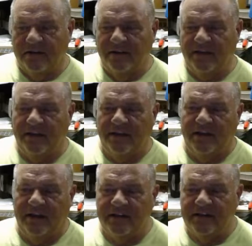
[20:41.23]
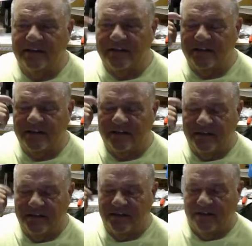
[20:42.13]
Yeah, I don't know,
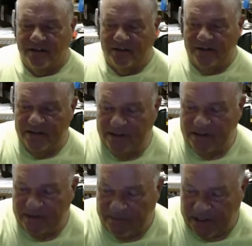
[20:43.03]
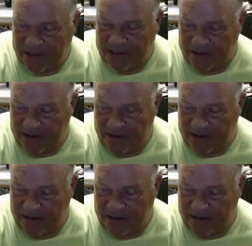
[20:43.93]
but